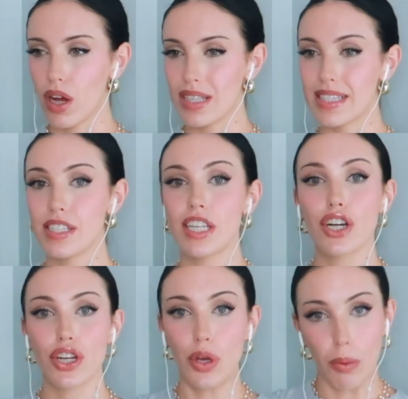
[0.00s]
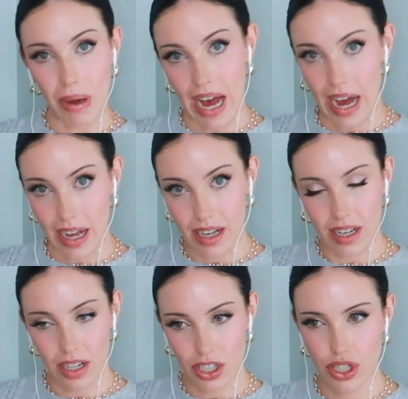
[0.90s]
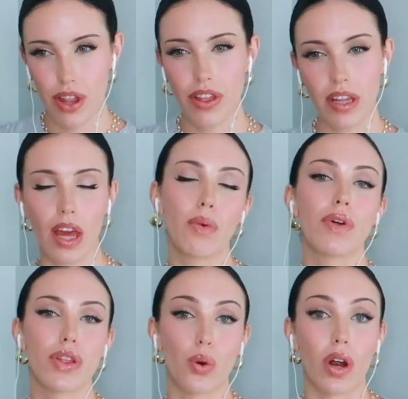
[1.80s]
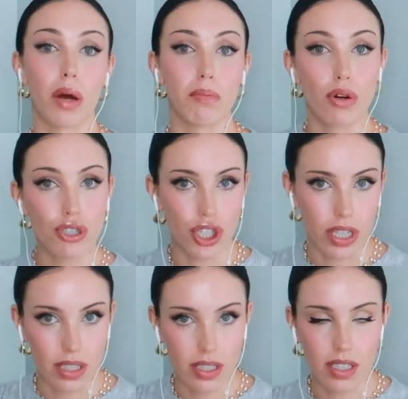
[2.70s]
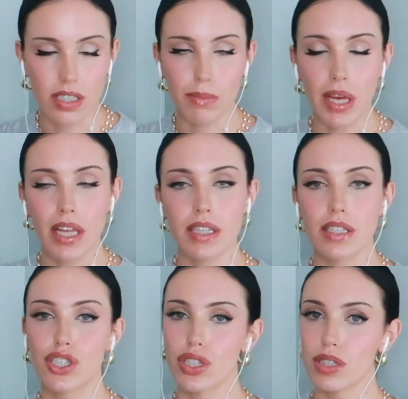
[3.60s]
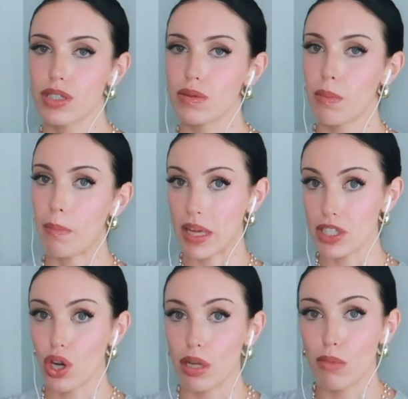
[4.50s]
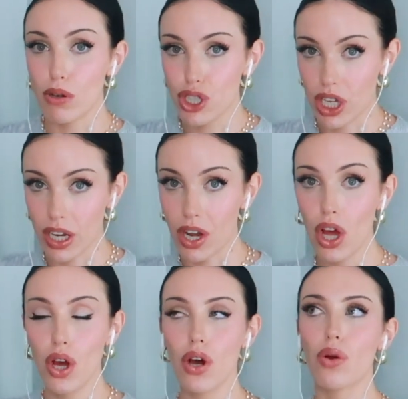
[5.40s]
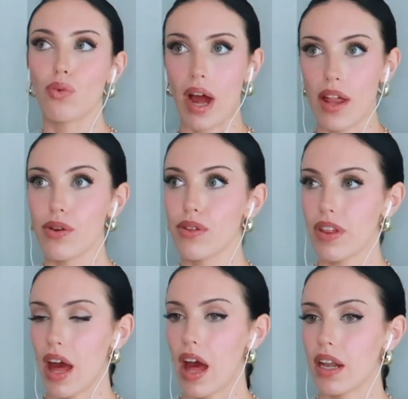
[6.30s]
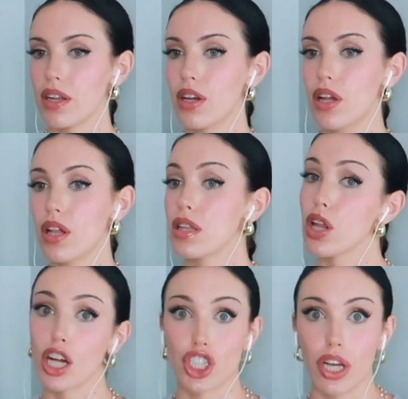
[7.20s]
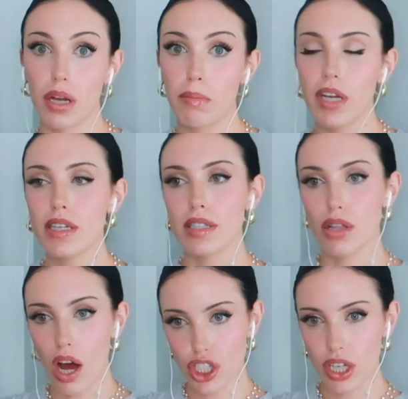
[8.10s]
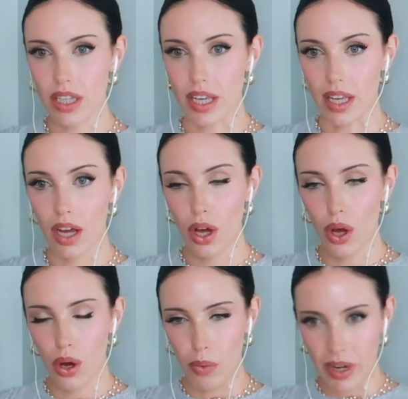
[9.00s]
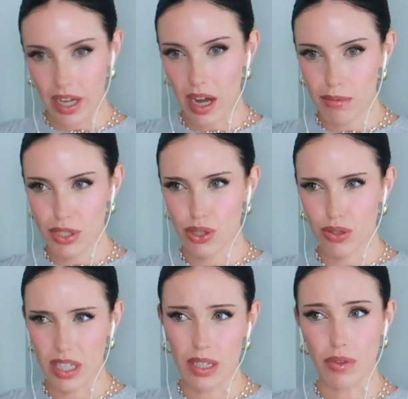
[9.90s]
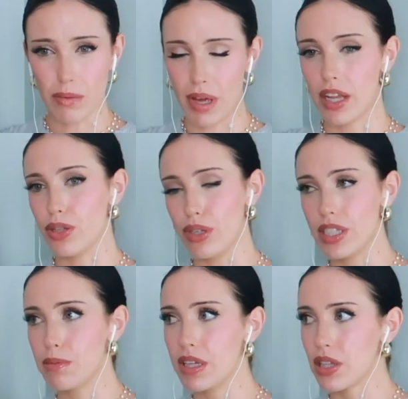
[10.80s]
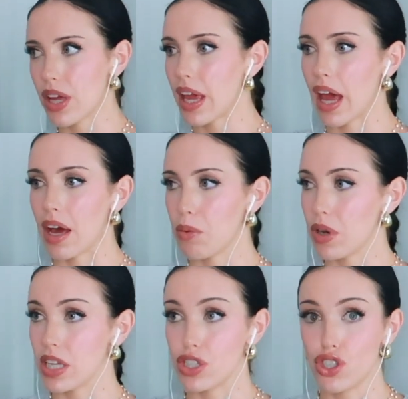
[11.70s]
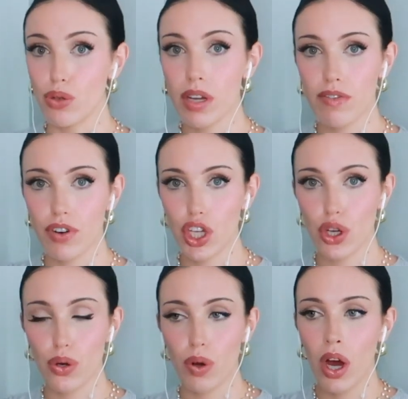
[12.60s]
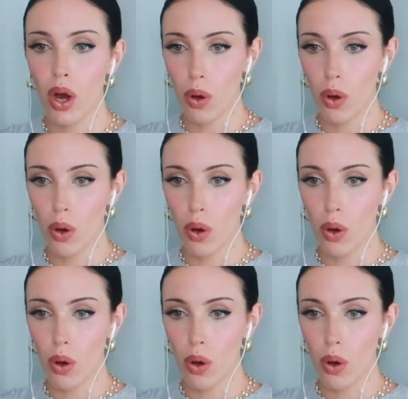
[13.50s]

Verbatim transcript: steer you back to thinking with your emotions and to making decisions based on emotion rather than logic. Because logically, when it comes to dealing with a man, you need to be looking at what he's doing for you,